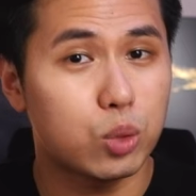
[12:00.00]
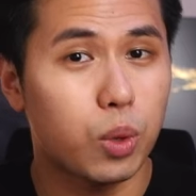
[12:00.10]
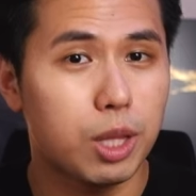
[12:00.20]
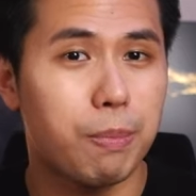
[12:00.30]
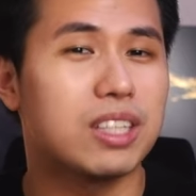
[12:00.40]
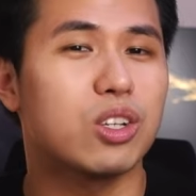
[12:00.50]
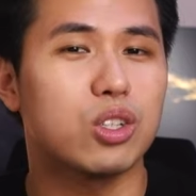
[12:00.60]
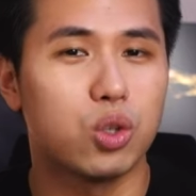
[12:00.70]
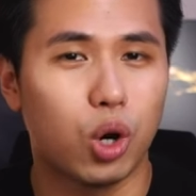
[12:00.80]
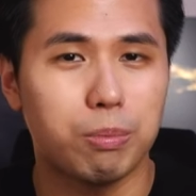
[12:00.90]
this one depends
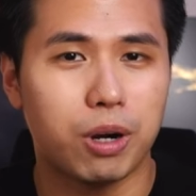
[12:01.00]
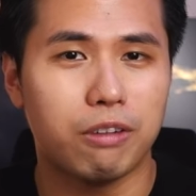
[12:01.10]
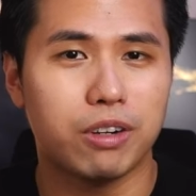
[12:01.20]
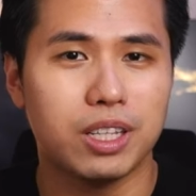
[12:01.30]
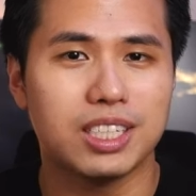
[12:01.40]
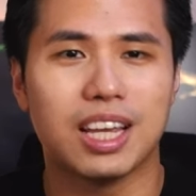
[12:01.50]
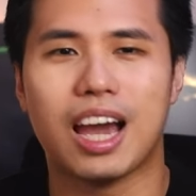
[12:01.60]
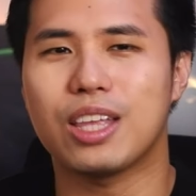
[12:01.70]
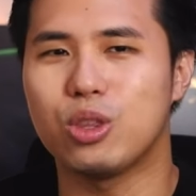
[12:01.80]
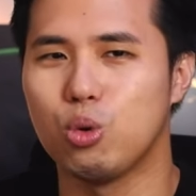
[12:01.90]
on your preference.
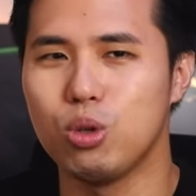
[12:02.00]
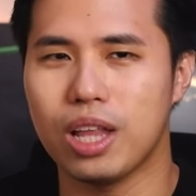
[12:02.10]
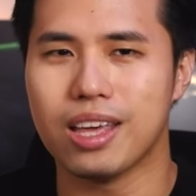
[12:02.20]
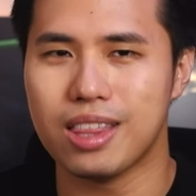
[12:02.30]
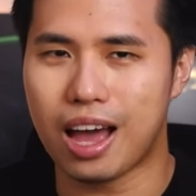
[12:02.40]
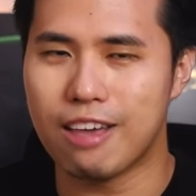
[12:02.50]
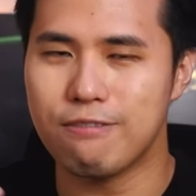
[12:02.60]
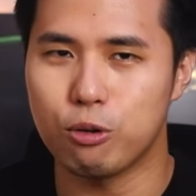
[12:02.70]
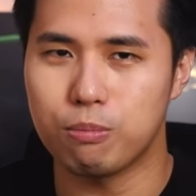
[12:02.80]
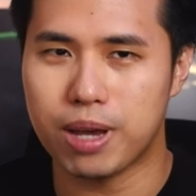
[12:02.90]
I do like the
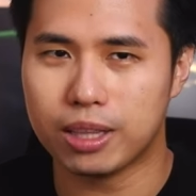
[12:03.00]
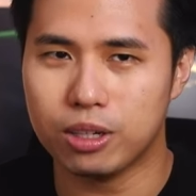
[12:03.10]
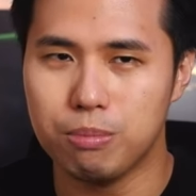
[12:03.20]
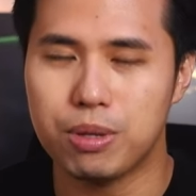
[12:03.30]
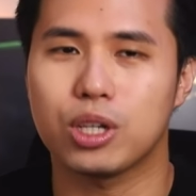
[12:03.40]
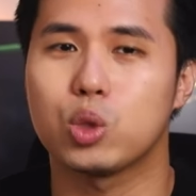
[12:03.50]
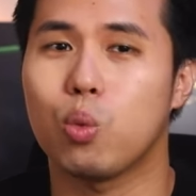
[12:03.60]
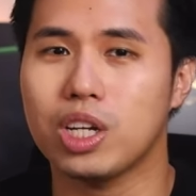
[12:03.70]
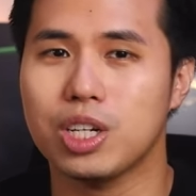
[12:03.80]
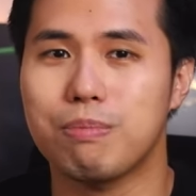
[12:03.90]
iPhone better because
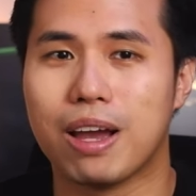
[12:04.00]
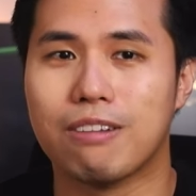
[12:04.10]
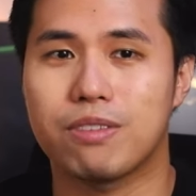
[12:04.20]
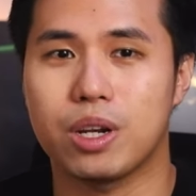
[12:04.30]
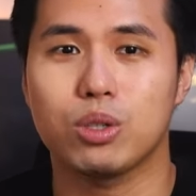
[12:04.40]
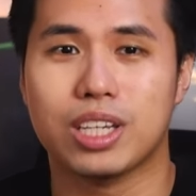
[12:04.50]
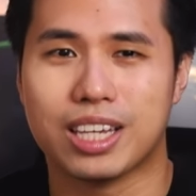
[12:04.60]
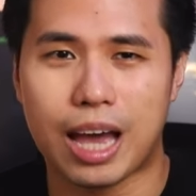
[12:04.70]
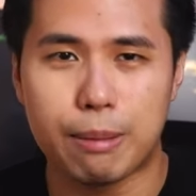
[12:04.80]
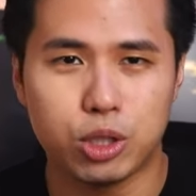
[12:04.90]
watching back videos
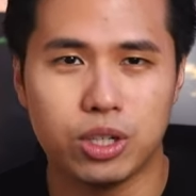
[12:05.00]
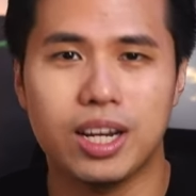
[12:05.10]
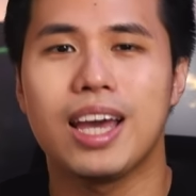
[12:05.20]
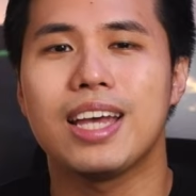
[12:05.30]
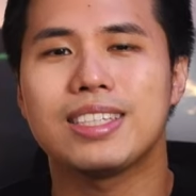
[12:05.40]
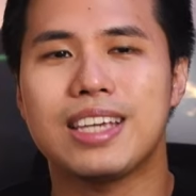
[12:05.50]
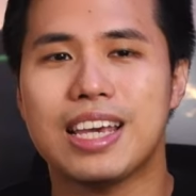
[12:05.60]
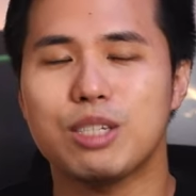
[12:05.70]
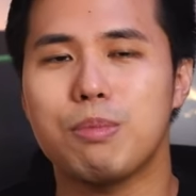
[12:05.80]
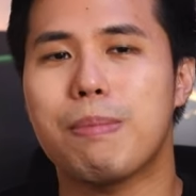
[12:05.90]
I captured
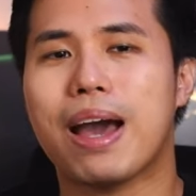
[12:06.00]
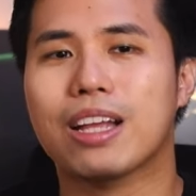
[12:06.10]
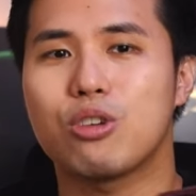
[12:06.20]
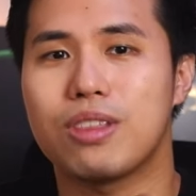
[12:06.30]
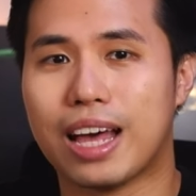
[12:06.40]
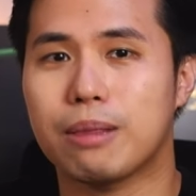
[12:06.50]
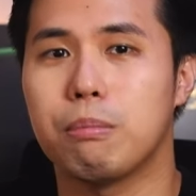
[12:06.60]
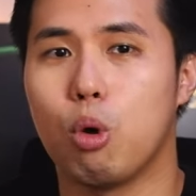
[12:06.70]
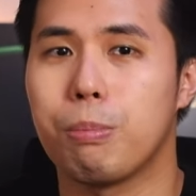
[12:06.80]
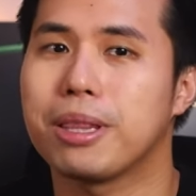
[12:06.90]
takes me back to
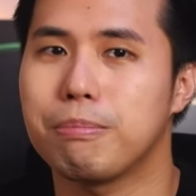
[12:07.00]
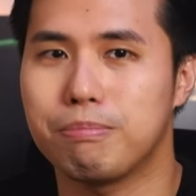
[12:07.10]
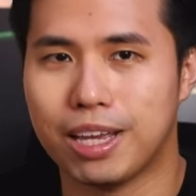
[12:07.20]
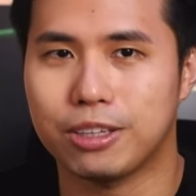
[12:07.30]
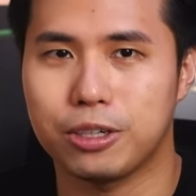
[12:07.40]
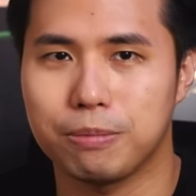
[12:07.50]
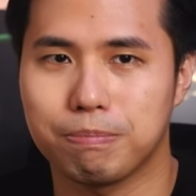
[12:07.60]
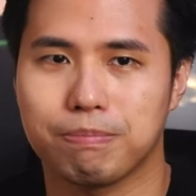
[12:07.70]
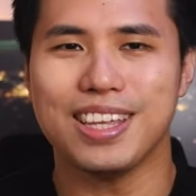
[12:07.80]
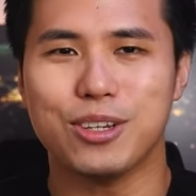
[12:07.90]
that moment better.
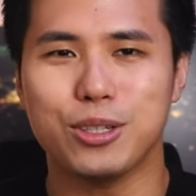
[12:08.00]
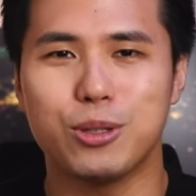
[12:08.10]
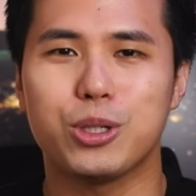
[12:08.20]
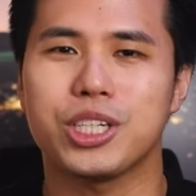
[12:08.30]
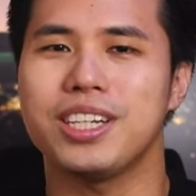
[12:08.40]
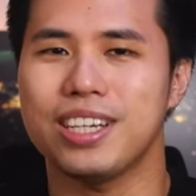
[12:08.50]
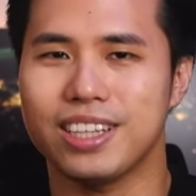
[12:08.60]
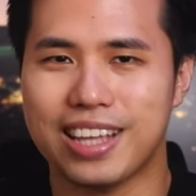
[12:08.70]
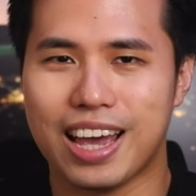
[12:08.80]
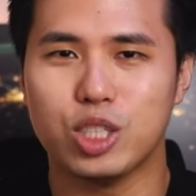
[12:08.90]
In conclusion,
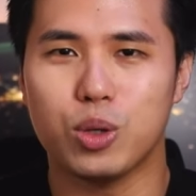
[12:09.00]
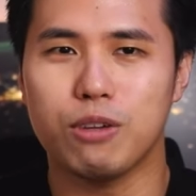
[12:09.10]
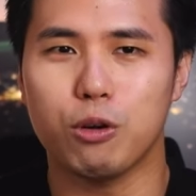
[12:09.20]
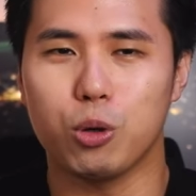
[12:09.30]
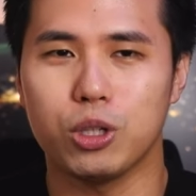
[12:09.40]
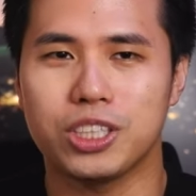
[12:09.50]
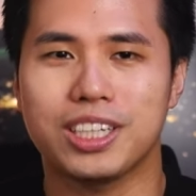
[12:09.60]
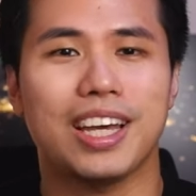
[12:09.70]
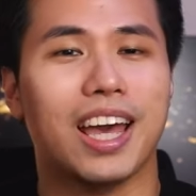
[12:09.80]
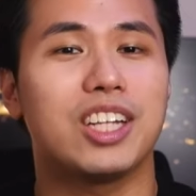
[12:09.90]
the S24
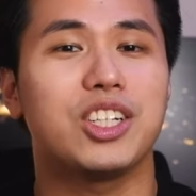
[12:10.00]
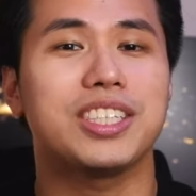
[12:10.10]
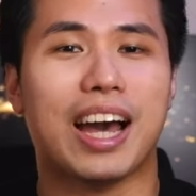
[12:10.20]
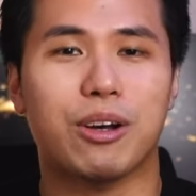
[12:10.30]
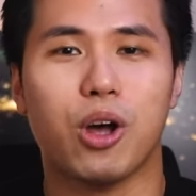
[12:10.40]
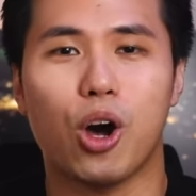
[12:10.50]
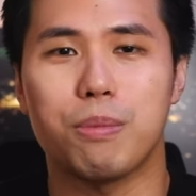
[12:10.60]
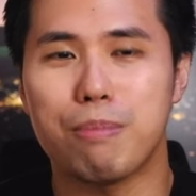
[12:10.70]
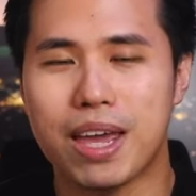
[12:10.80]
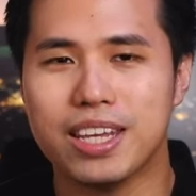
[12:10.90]
Ultra edges out
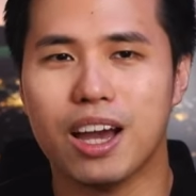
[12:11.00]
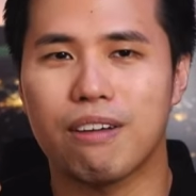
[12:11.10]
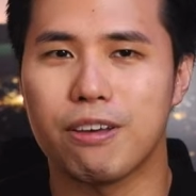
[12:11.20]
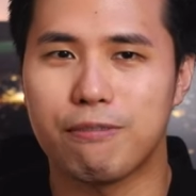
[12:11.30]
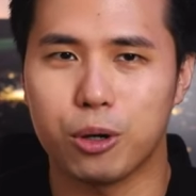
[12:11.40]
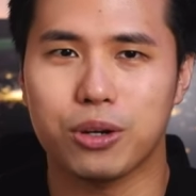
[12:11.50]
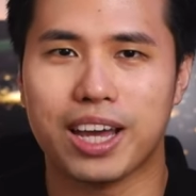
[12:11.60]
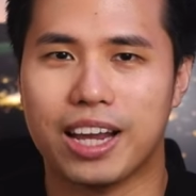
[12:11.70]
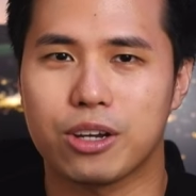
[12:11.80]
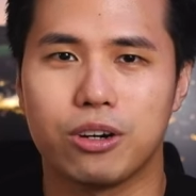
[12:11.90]
on many of the photo
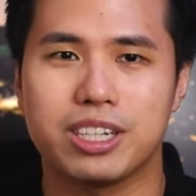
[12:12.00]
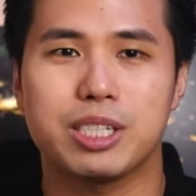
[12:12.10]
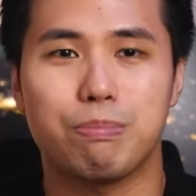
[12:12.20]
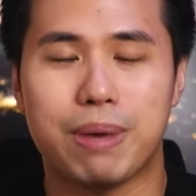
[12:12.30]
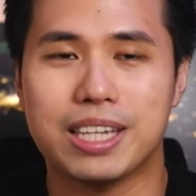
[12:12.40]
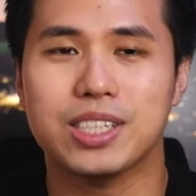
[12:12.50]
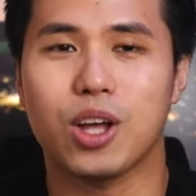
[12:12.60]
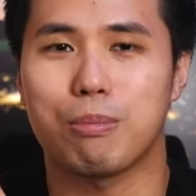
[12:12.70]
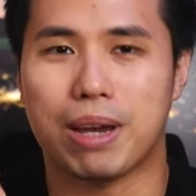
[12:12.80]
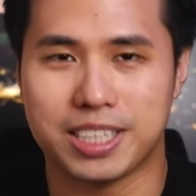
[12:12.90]
categories based
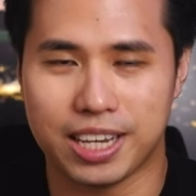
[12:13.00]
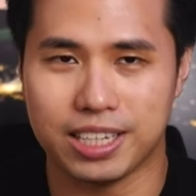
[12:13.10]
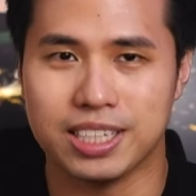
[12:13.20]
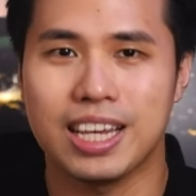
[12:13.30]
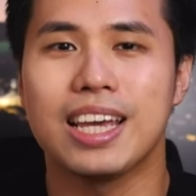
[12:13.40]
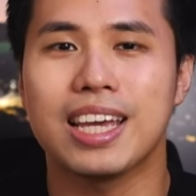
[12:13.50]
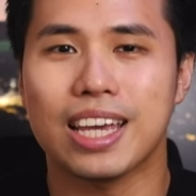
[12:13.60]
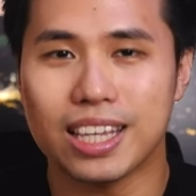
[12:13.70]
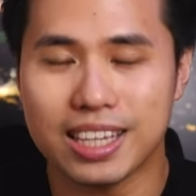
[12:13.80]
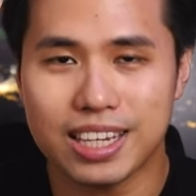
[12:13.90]
on my taste.
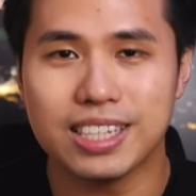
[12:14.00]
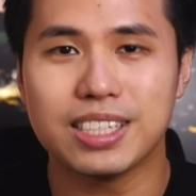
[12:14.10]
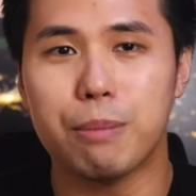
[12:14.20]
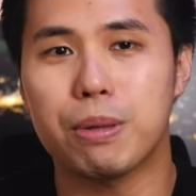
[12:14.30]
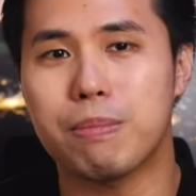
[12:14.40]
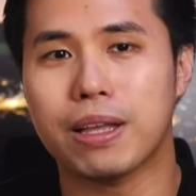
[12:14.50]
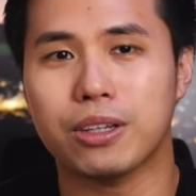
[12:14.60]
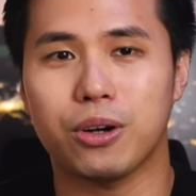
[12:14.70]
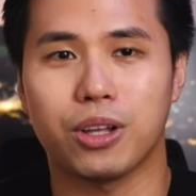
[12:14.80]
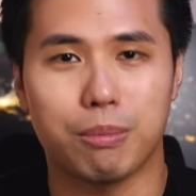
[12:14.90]
It is a bit
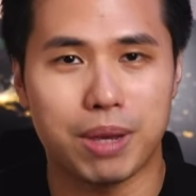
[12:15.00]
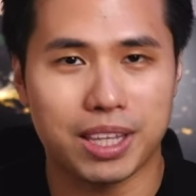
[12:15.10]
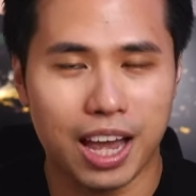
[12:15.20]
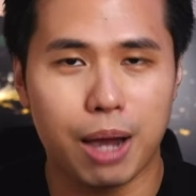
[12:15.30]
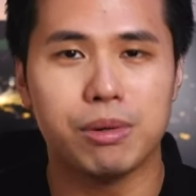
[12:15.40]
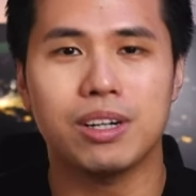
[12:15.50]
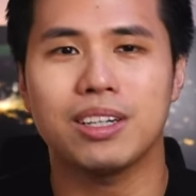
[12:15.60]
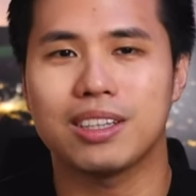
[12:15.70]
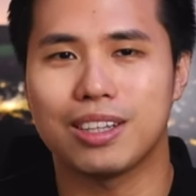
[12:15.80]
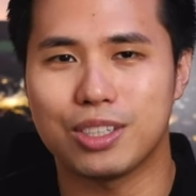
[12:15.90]
better on the main
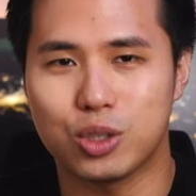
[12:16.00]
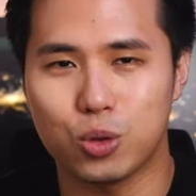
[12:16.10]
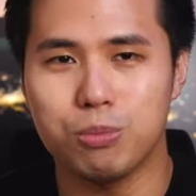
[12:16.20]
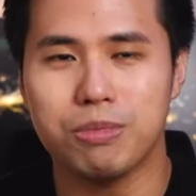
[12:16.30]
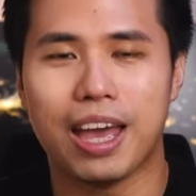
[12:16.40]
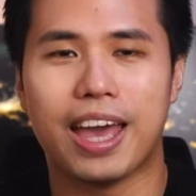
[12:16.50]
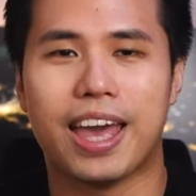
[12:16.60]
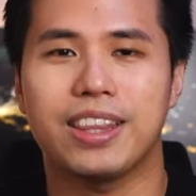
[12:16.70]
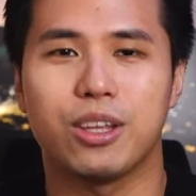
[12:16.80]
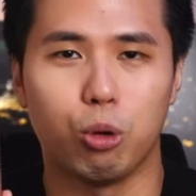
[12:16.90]
camera, the zoom,
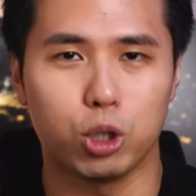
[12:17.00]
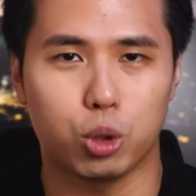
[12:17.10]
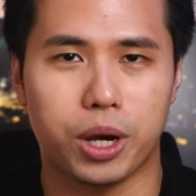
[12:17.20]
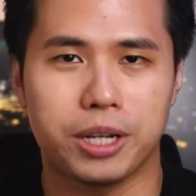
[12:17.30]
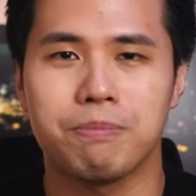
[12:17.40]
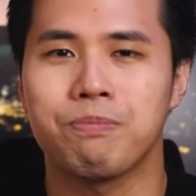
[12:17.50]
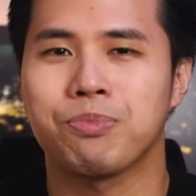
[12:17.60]
and the ultra-wide.